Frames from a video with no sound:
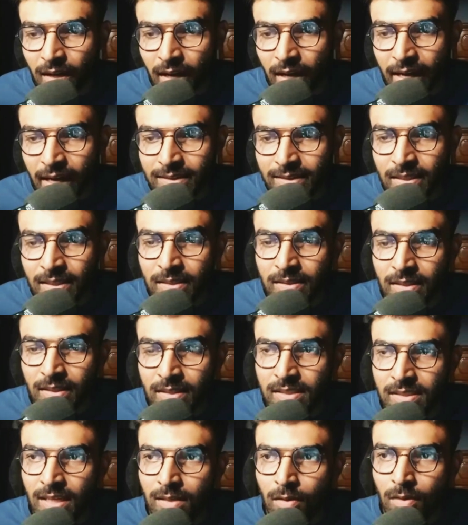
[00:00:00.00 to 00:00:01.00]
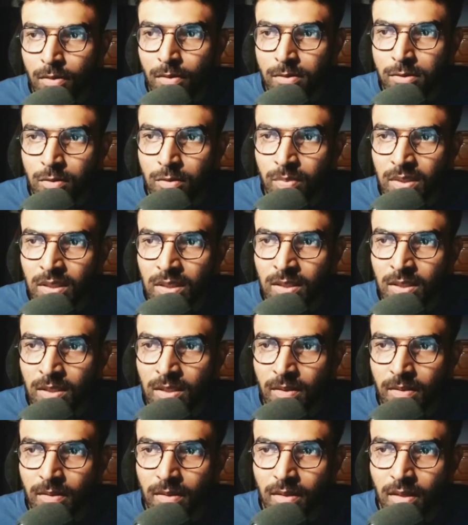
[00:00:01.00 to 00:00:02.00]
I think this can also
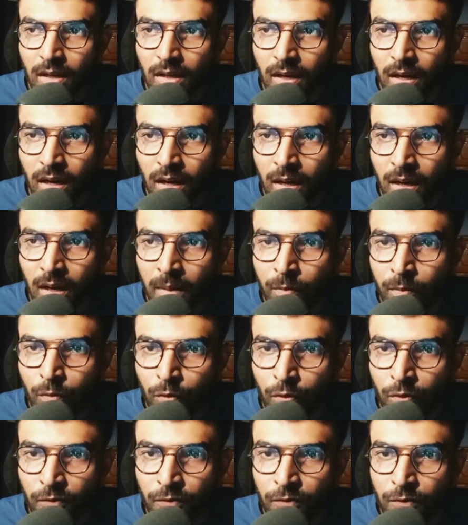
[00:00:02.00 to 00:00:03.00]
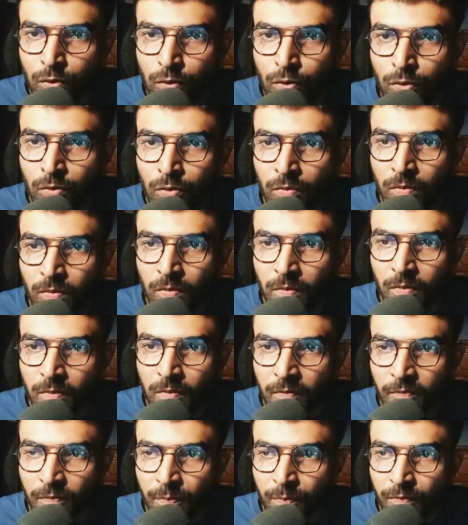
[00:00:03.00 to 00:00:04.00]
be a move to
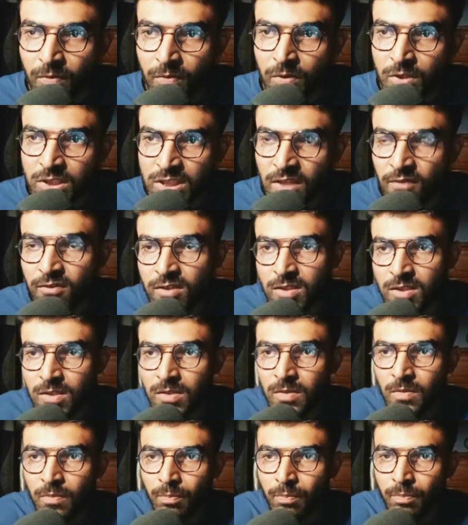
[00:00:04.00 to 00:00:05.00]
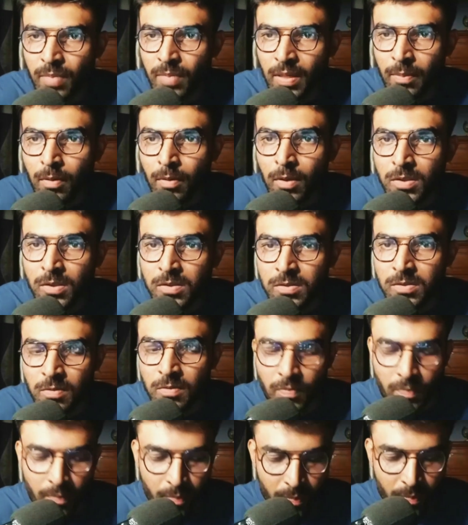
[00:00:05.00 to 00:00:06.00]
shifts people's
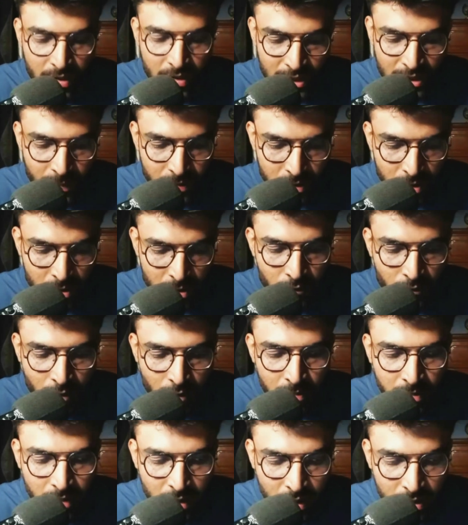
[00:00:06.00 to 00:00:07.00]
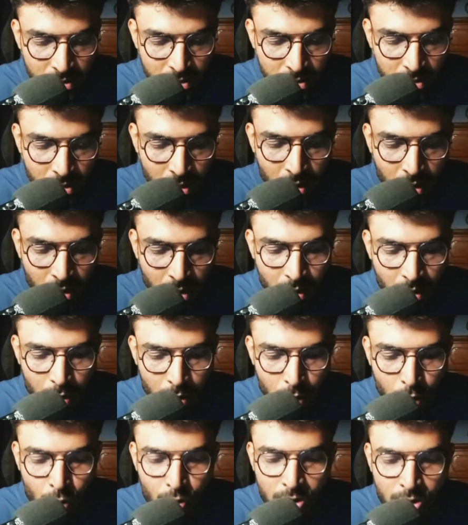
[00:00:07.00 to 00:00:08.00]
perception from this
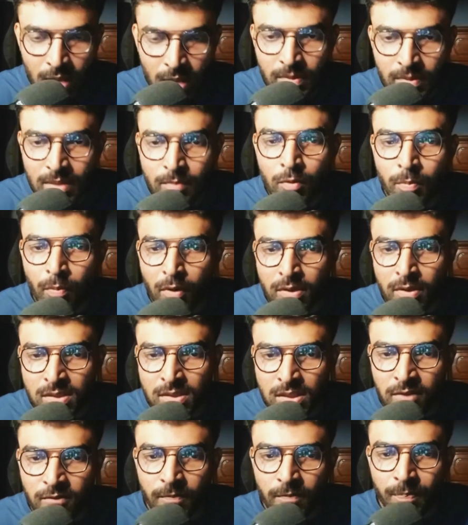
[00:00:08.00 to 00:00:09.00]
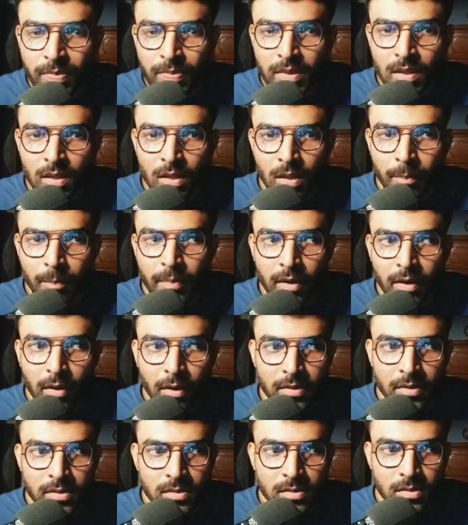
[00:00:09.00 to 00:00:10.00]
to something more positive
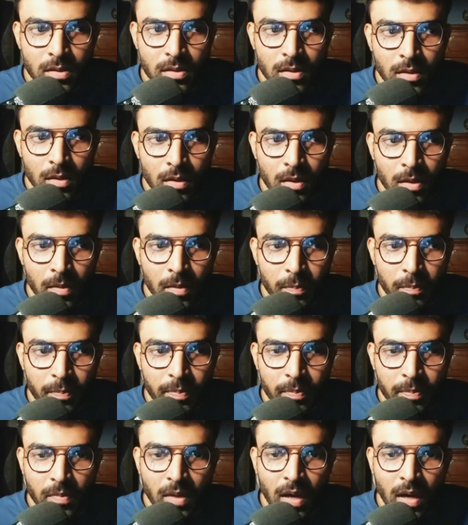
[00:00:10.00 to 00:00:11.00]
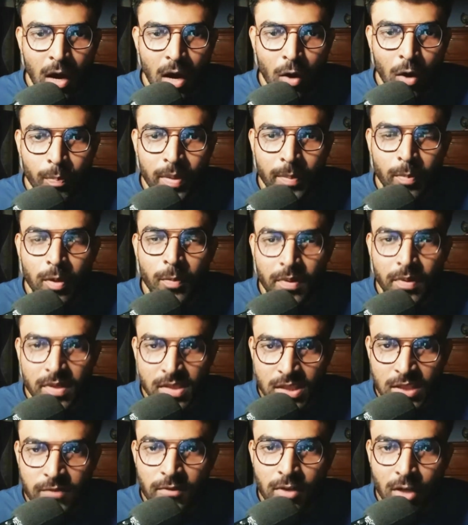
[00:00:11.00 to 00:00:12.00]
because how people
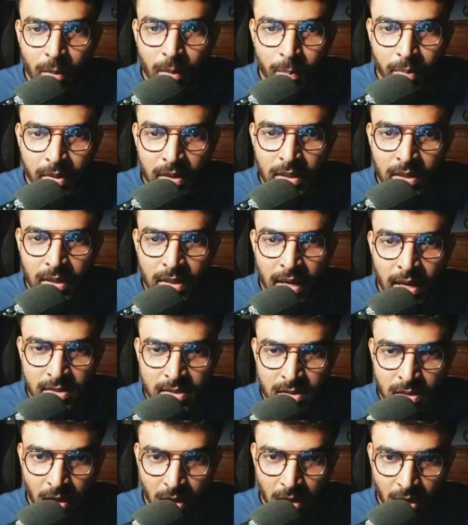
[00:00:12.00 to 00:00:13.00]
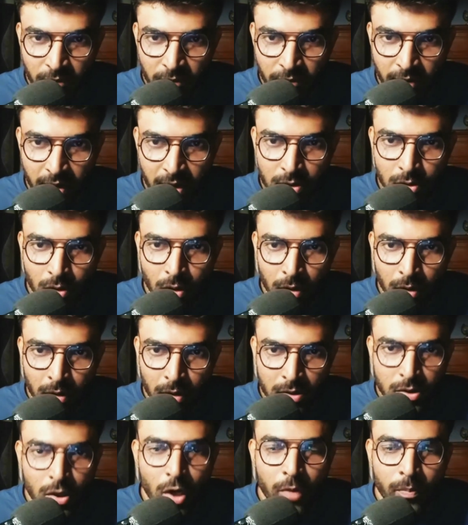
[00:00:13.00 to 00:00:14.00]
perceive a company has an effect on
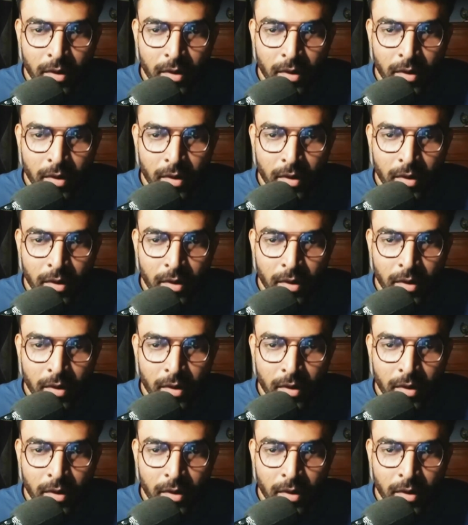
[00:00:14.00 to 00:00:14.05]
your stock